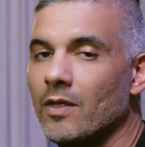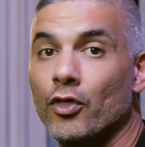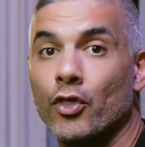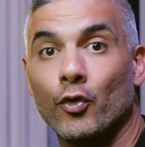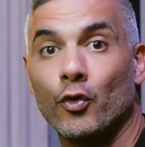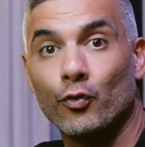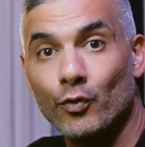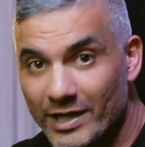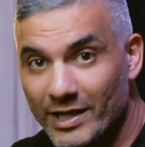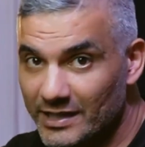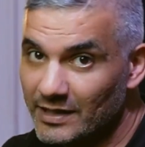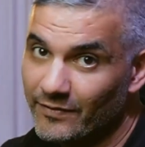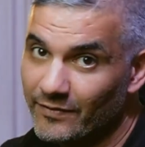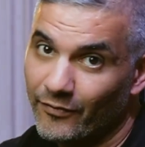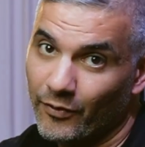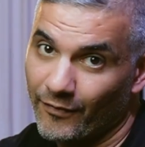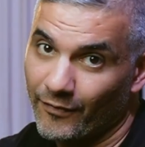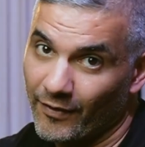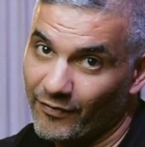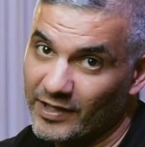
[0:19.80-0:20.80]
The reason
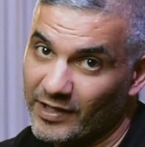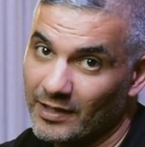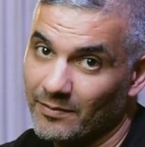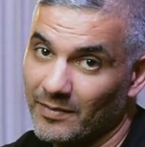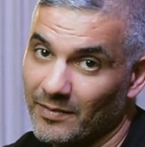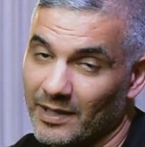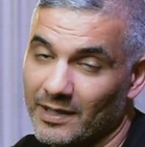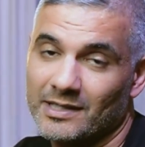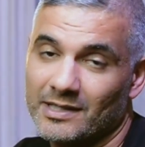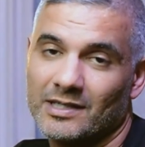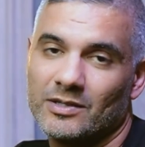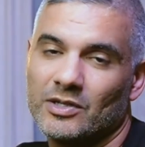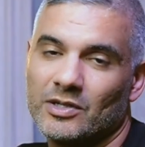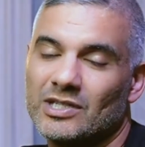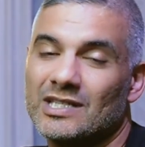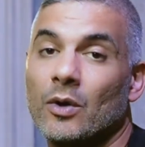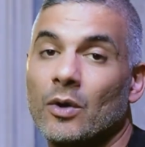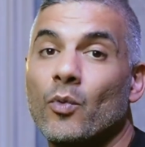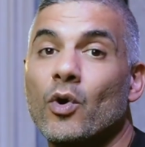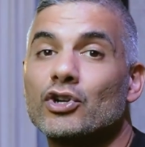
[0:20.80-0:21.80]
for 15 minutes is
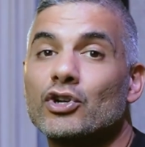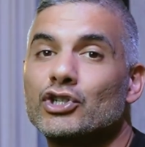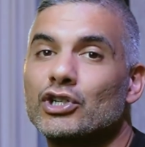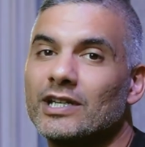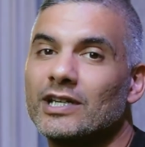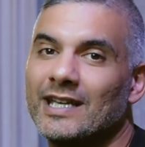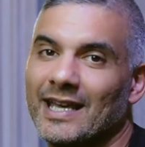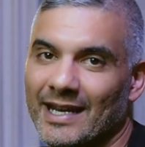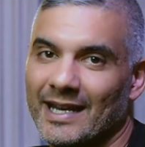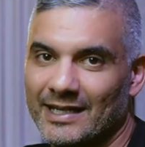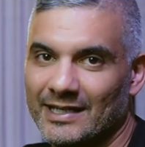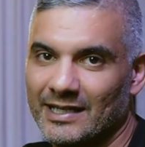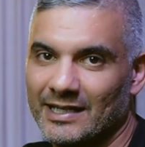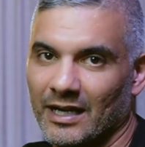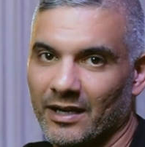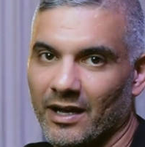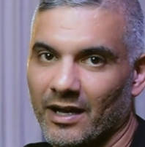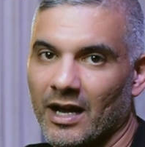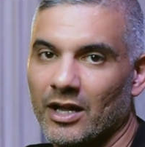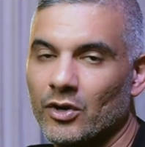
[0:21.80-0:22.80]
because I want you to get it
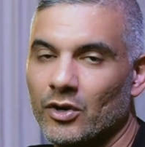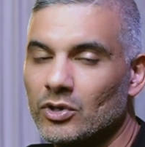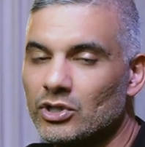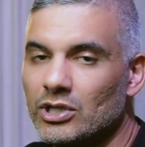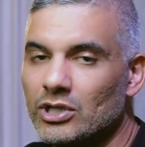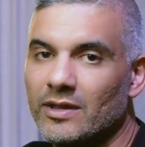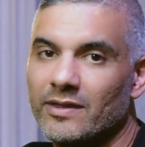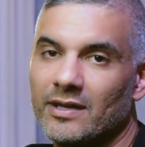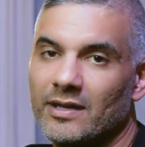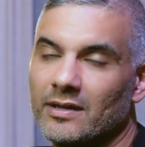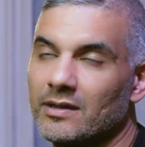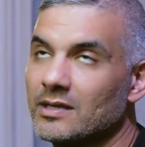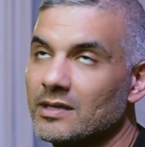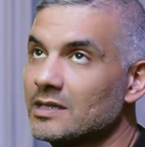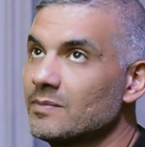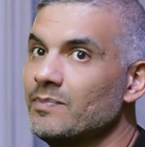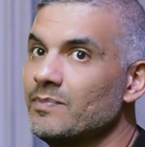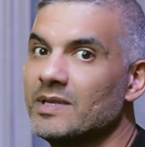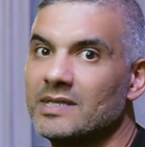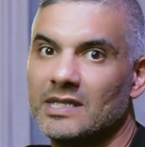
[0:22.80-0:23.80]
done. I don't want you to think this
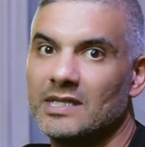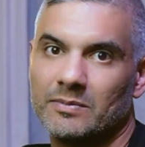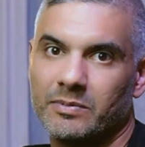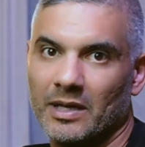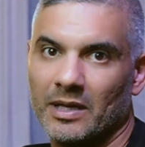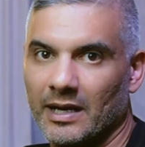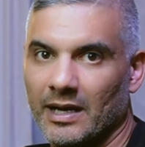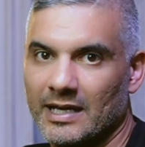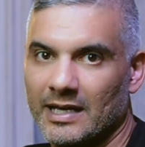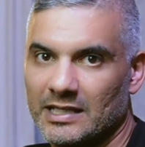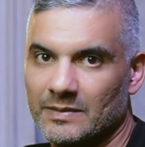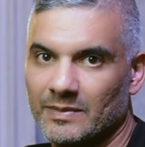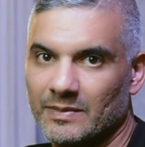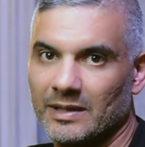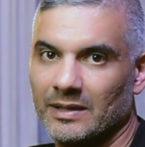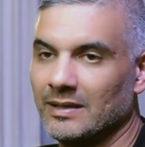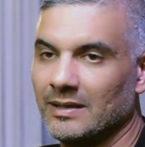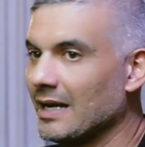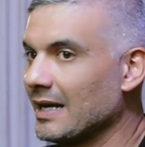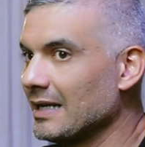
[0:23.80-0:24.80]
business plan has to
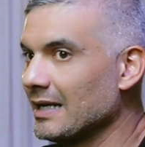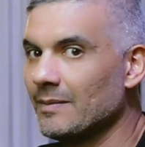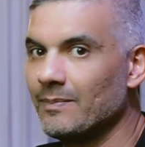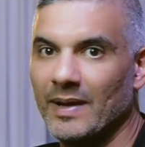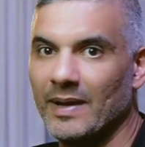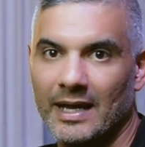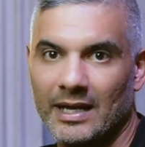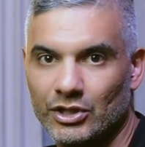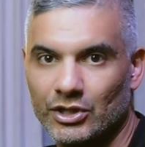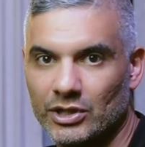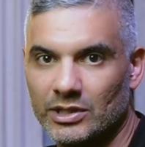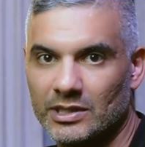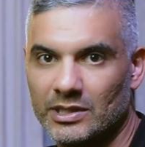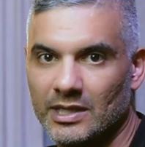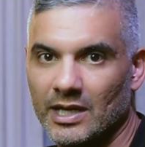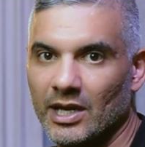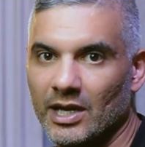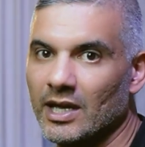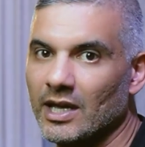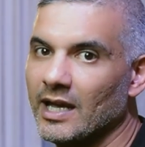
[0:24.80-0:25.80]
be 90 pages
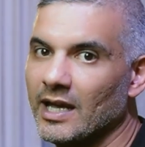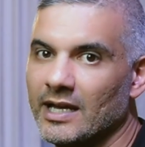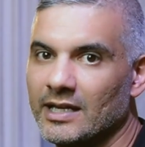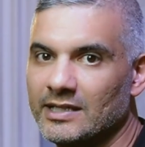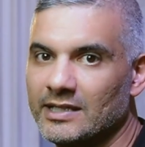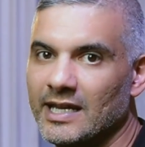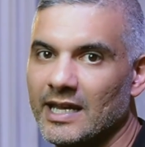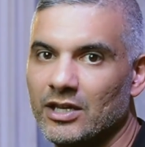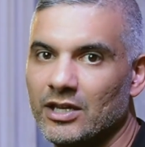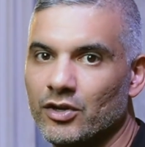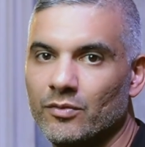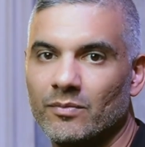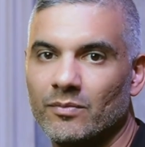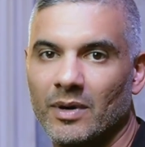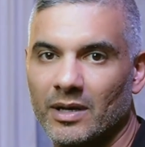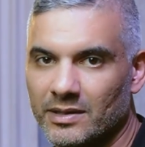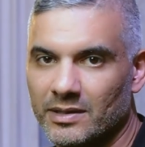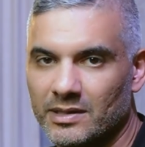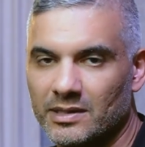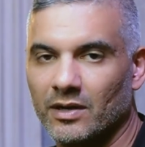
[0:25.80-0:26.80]
and take you
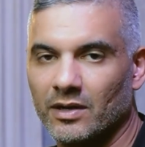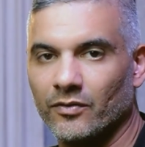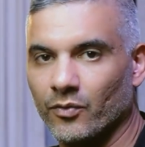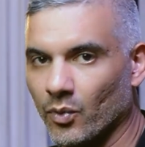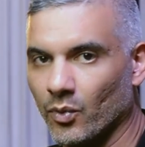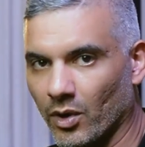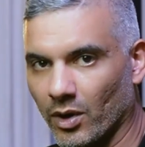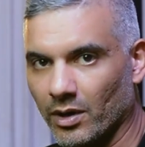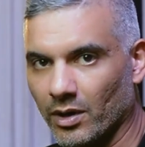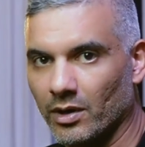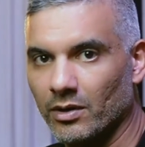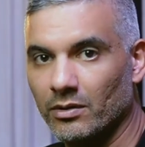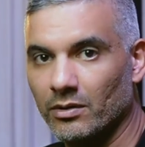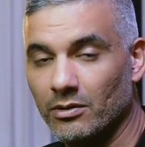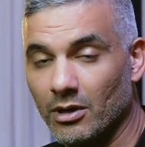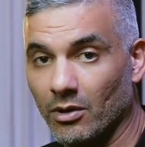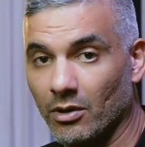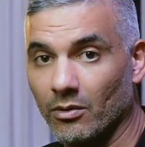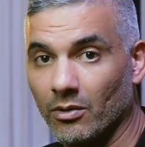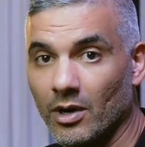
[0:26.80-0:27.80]
months of work.
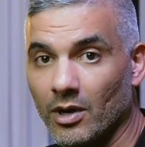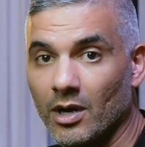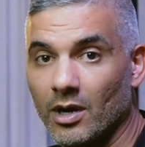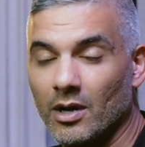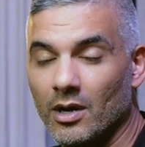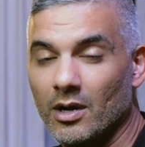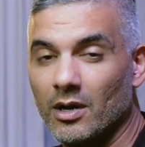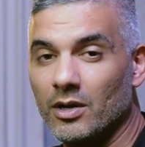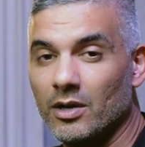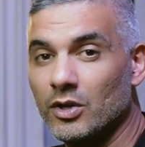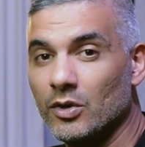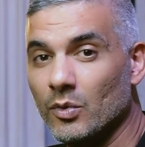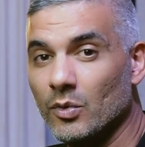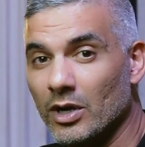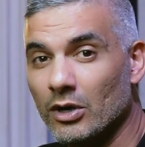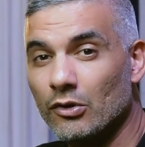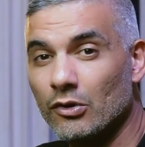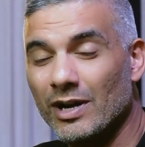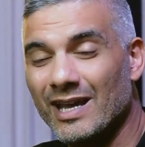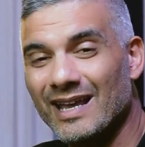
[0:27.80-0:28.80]
No, you want
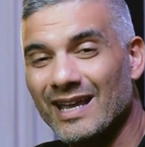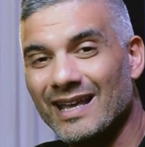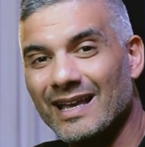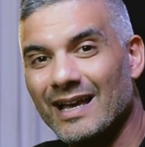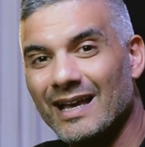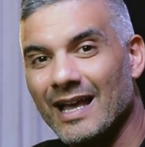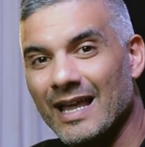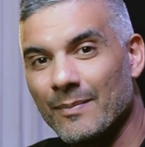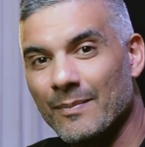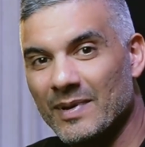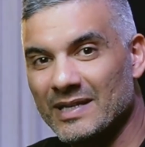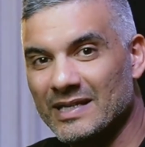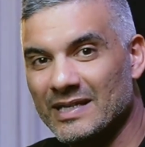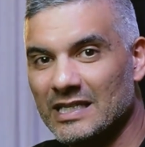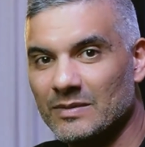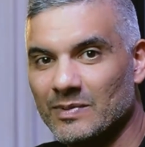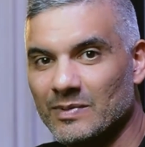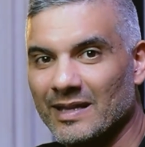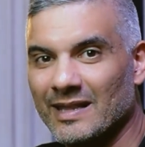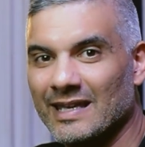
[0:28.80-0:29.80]
to create a
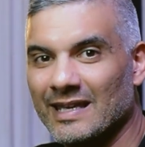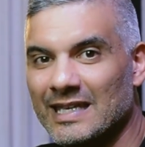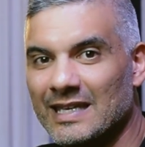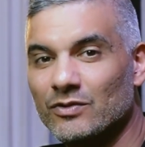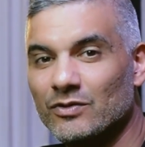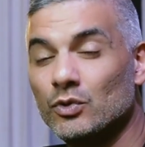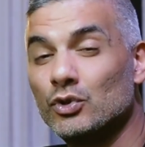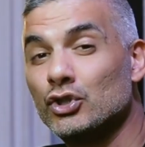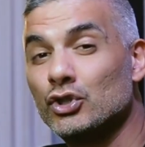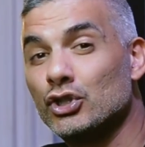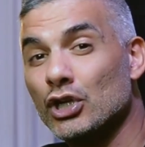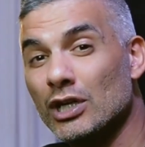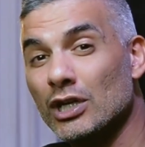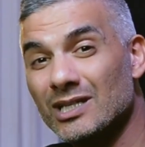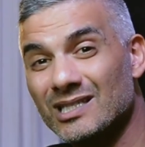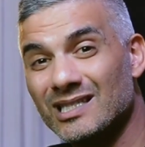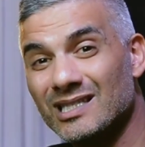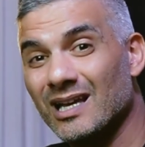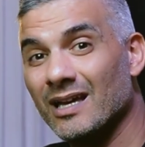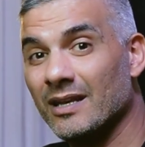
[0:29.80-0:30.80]
business plan that gives you
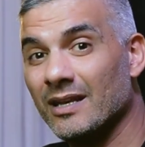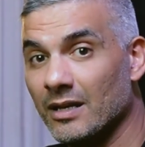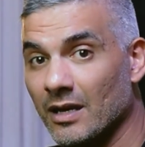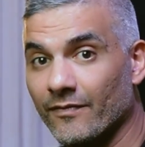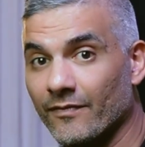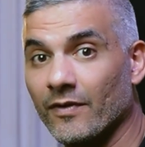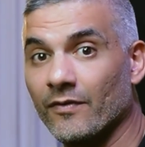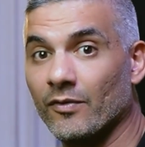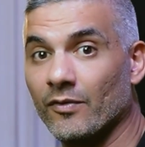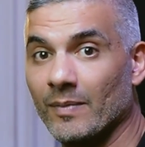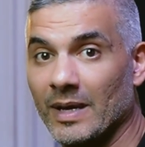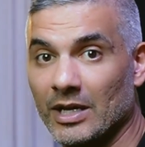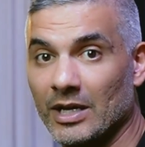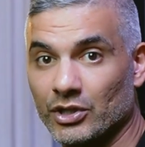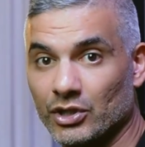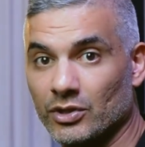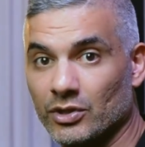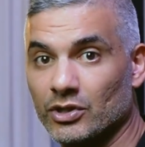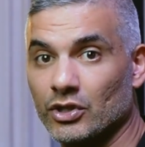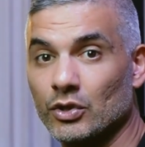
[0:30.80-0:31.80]
just enough
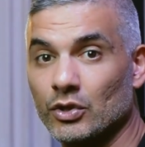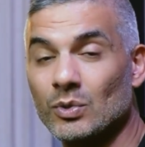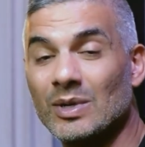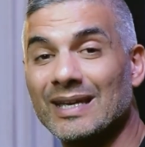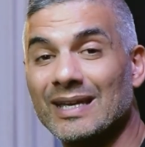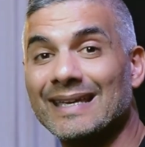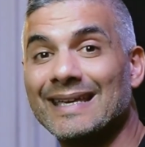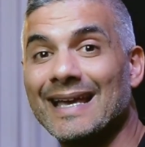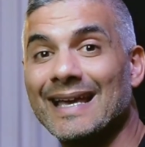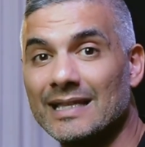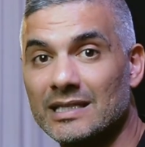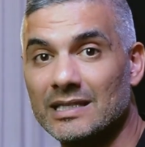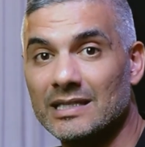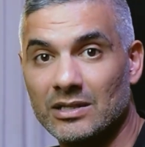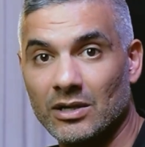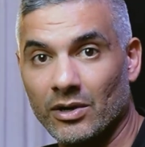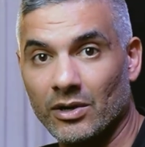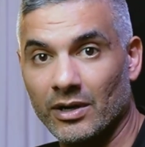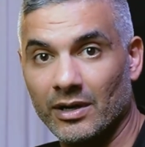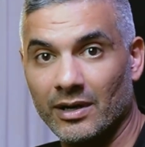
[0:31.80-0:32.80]
information so you can get
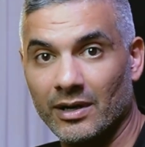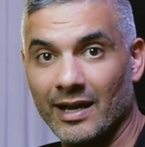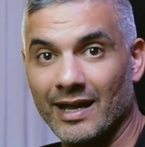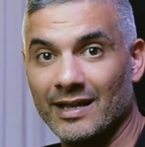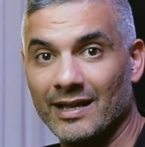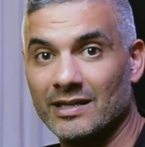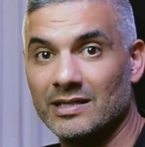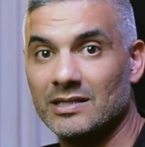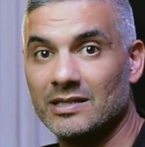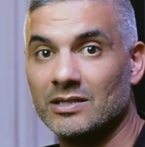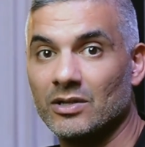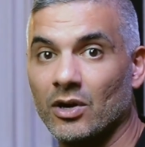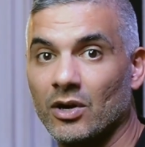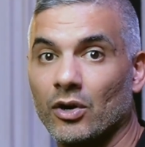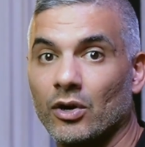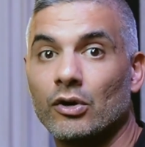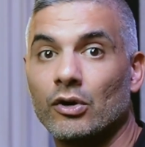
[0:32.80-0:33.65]
started and start